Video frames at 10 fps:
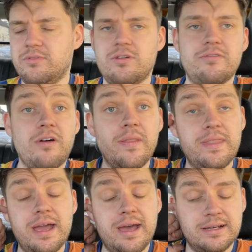fun
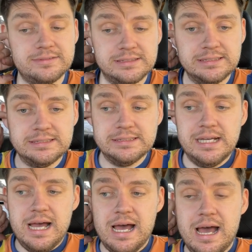they have.
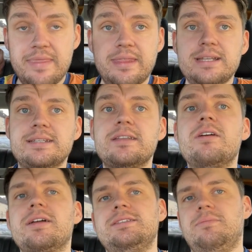And then they did a
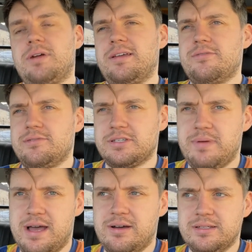90 brake
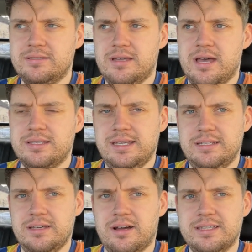horsepower
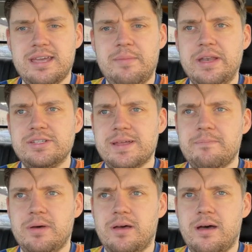TDI, same
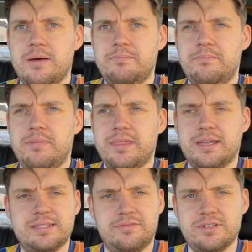engine, but I
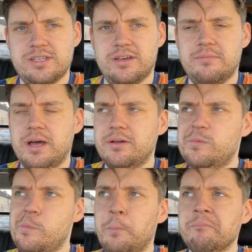think a different turbo.
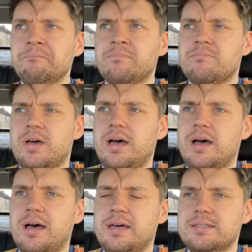
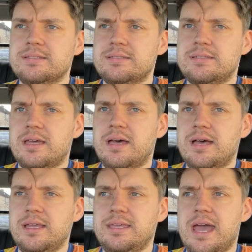And
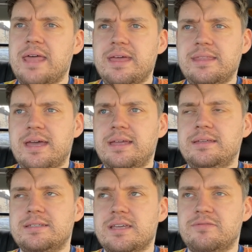yeah,
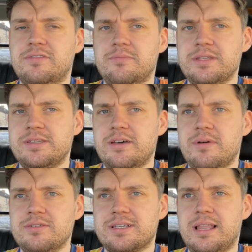they suffer from the
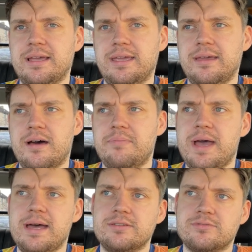turbos clagging up,
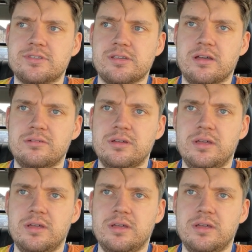and also